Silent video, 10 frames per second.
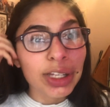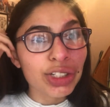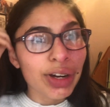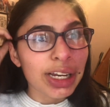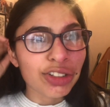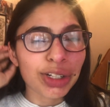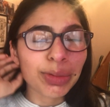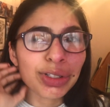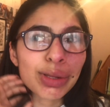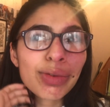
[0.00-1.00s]
interrailing
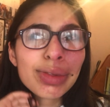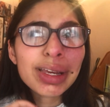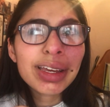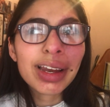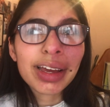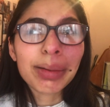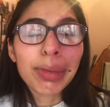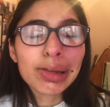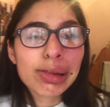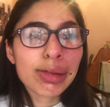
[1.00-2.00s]
trip which is obviously like
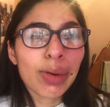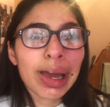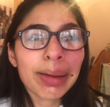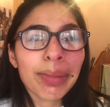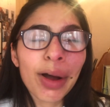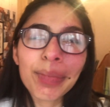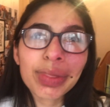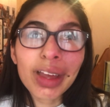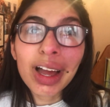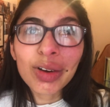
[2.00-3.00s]
months away but
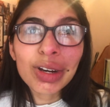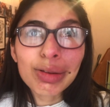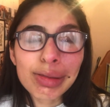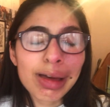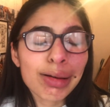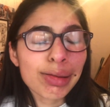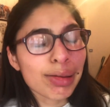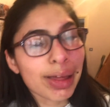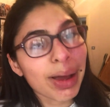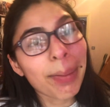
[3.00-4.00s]
I got it on sale
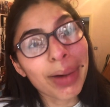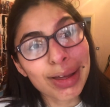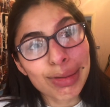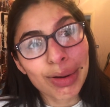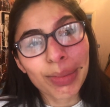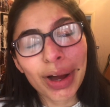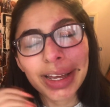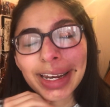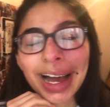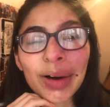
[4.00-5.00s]
so like might as well buy
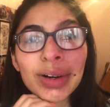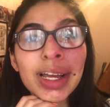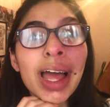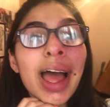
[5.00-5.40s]
it now